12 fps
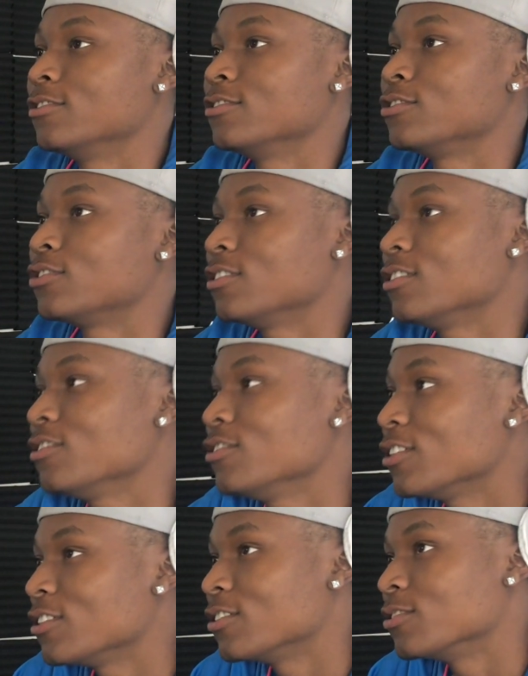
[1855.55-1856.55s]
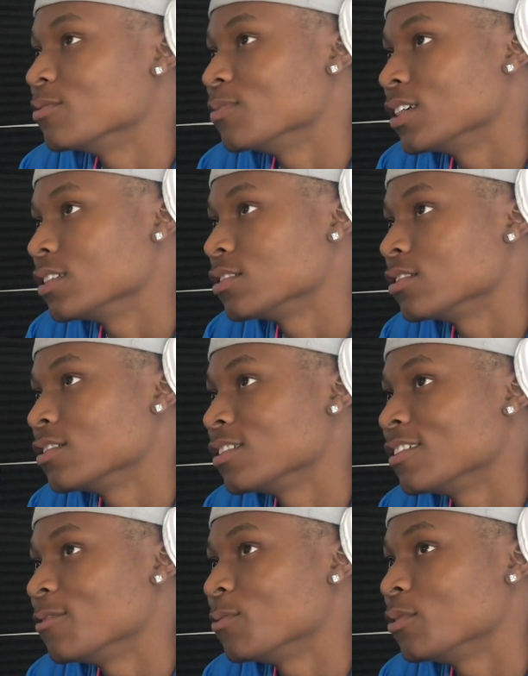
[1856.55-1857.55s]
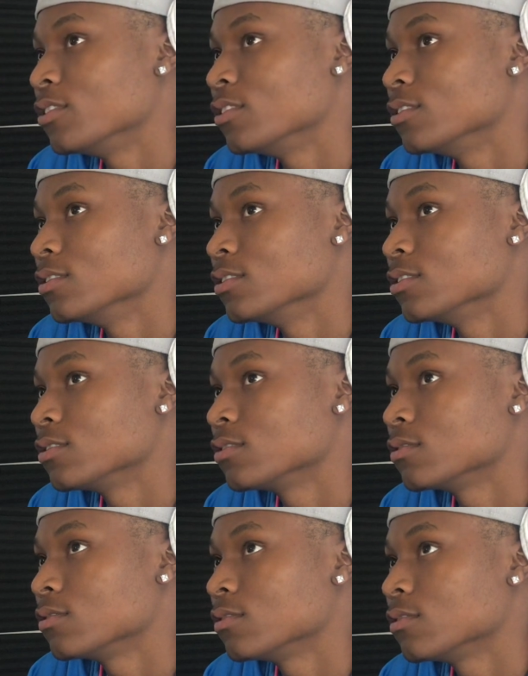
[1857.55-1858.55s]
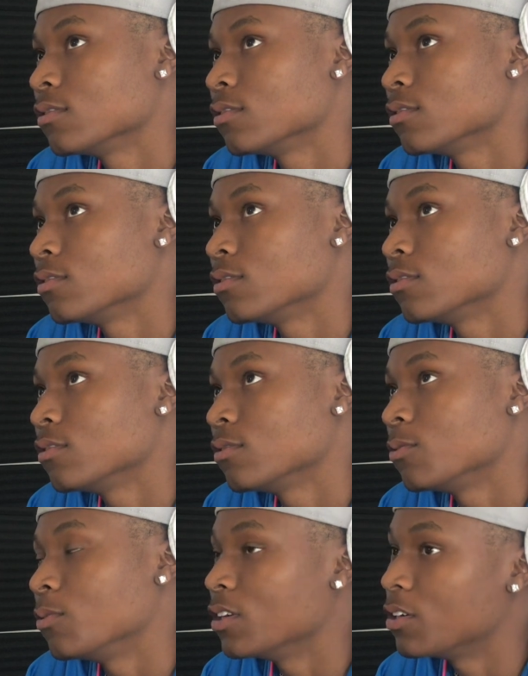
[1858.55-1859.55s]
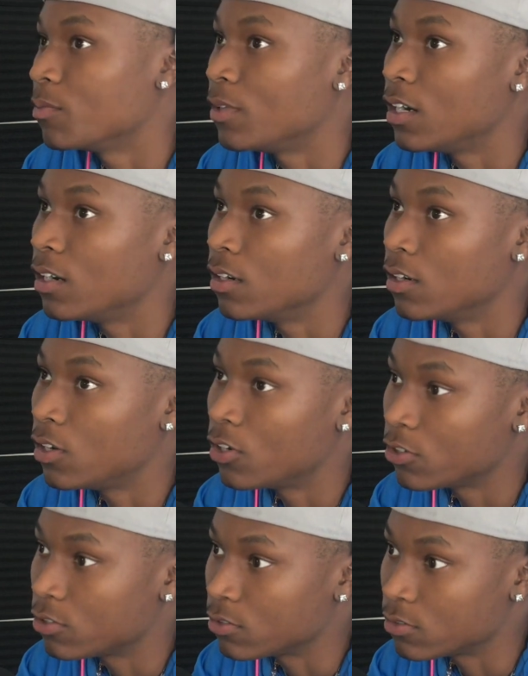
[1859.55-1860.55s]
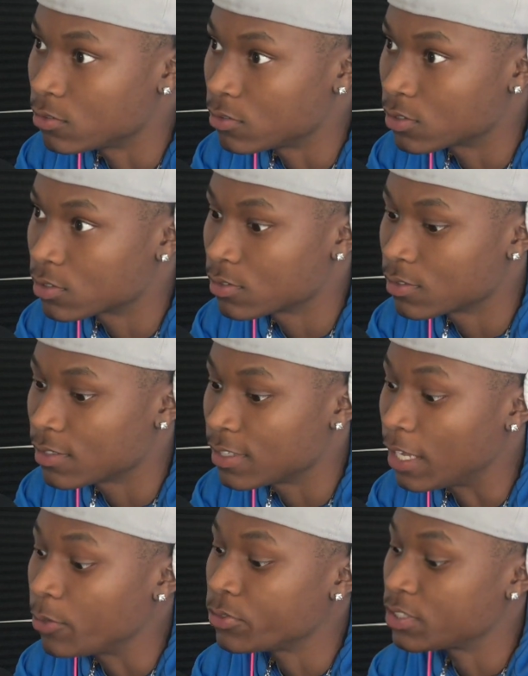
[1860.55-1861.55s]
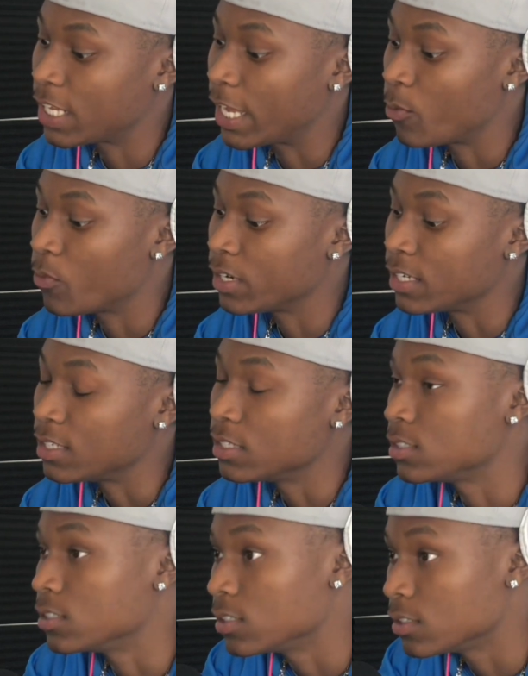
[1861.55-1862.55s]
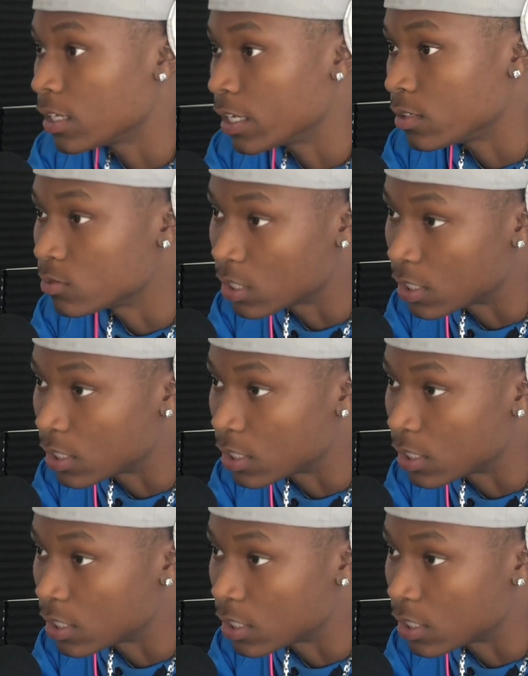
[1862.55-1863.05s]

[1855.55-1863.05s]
SoloDolo basically was one of my uncles. That was like one of his nicknames